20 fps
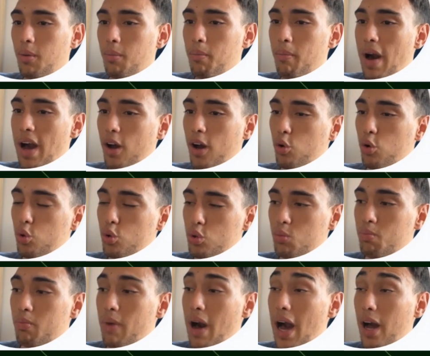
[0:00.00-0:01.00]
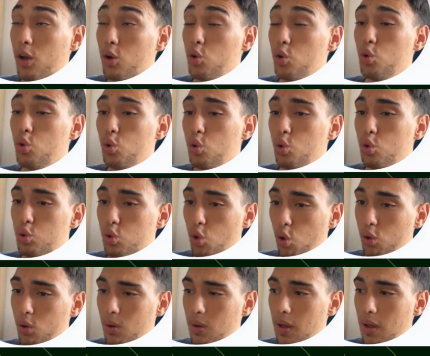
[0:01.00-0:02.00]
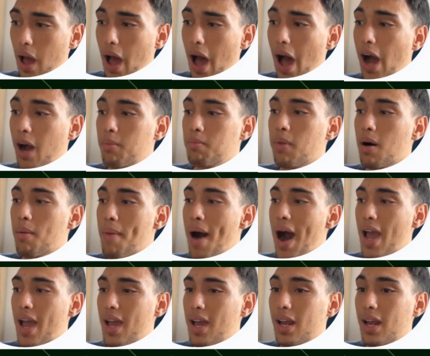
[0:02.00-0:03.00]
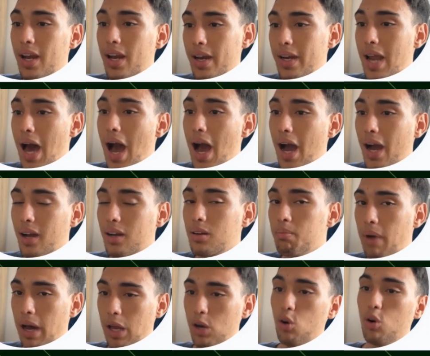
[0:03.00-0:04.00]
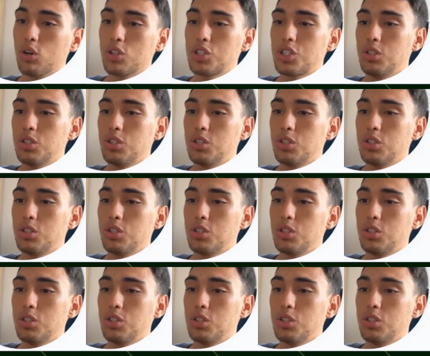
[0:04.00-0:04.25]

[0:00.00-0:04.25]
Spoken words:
Magluluto ang babae ng manok.